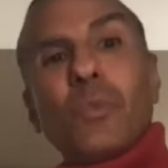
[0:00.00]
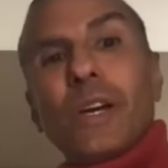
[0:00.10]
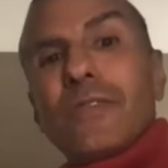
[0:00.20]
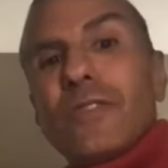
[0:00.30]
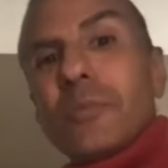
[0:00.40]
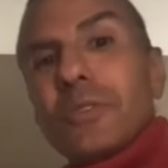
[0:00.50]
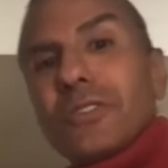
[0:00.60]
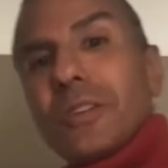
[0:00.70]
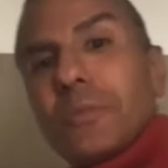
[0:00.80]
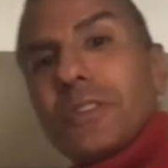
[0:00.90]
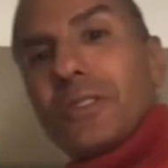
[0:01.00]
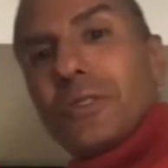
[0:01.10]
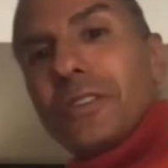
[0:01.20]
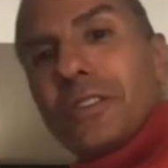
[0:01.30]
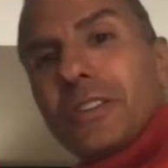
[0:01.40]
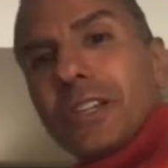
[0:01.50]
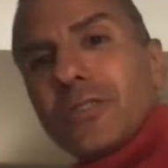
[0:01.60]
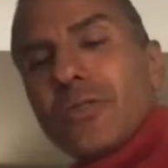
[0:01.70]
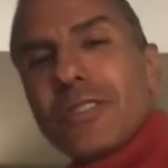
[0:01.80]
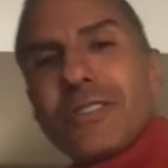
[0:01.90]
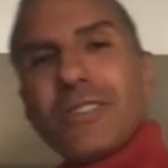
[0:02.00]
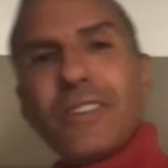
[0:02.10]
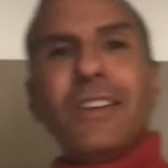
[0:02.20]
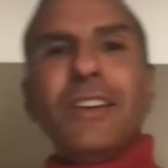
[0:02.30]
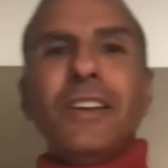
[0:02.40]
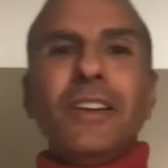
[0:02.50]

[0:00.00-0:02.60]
white farmers coming to industriously